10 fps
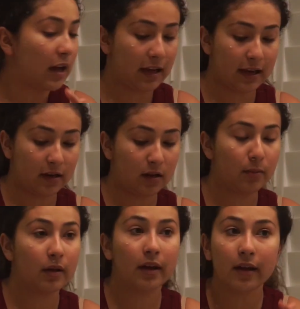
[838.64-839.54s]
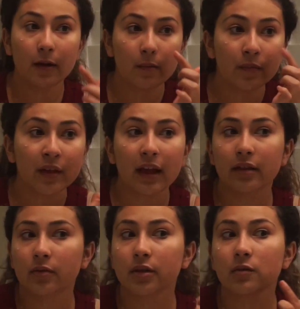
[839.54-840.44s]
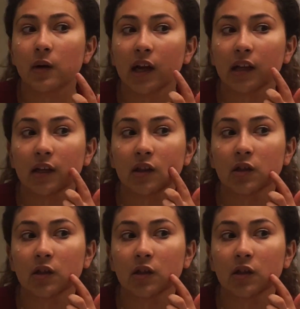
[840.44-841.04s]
I kind of apply it. And the reason why I like